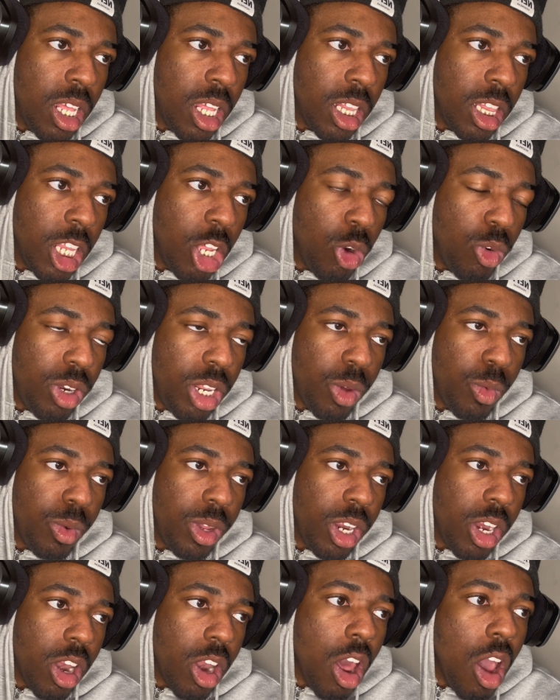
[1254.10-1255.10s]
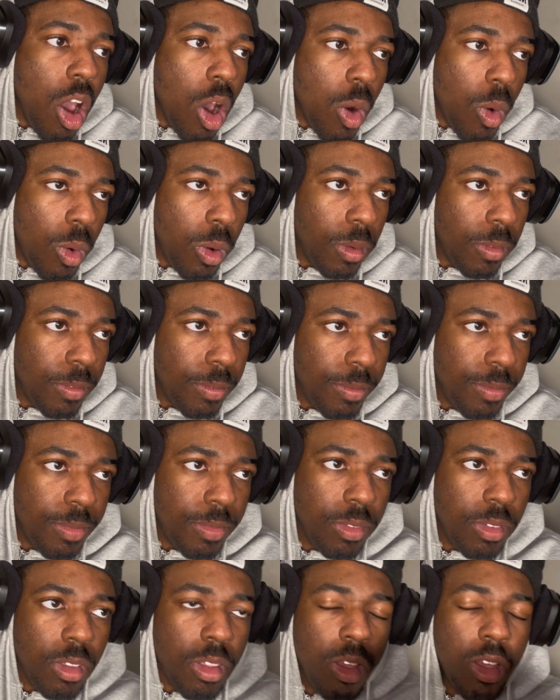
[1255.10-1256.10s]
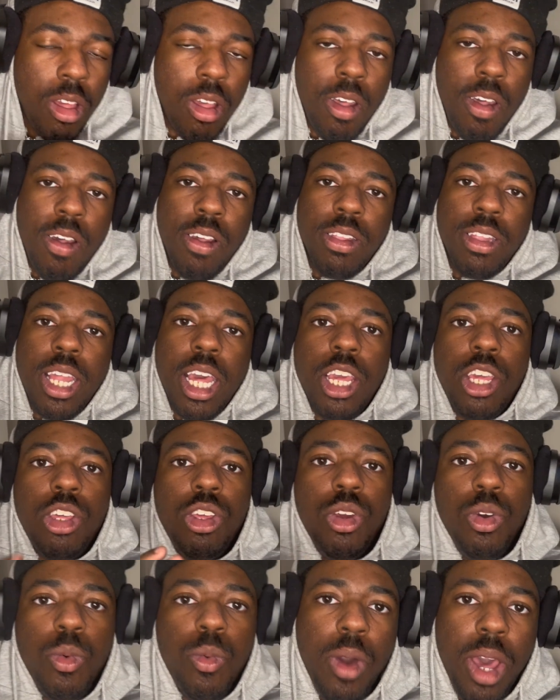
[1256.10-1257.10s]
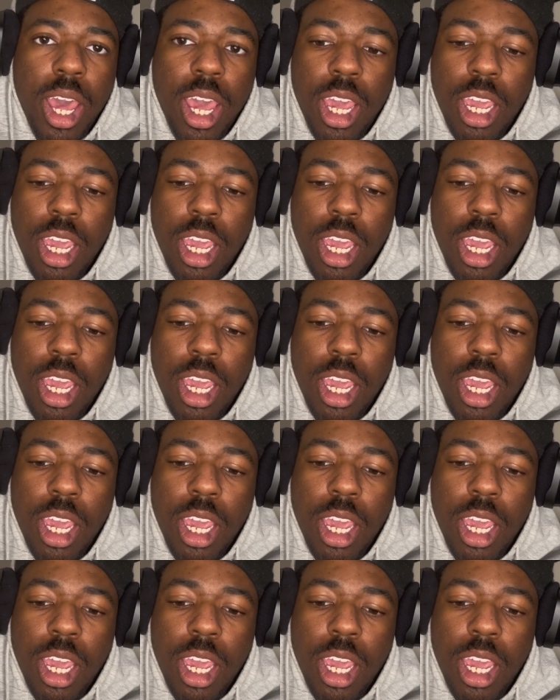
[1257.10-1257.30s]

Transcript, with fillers: Little did we know that Yue,